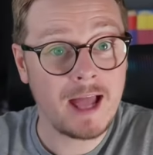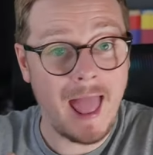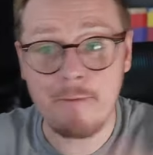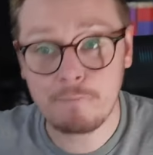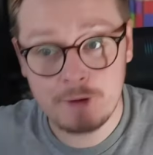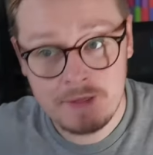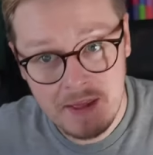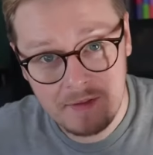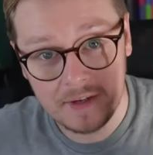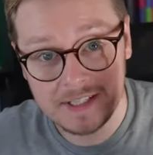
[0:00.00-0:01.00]

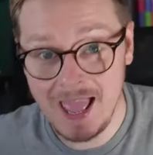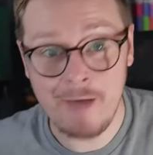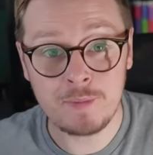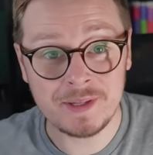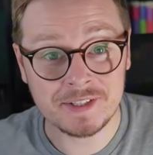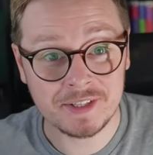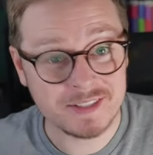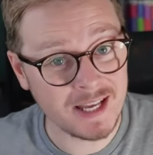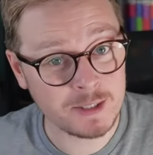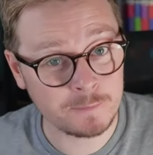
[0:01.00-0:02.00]
everything that has ever been
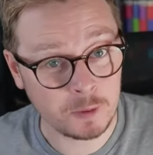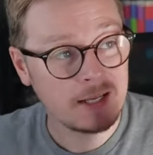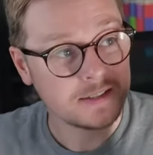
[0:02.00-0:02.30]
successful,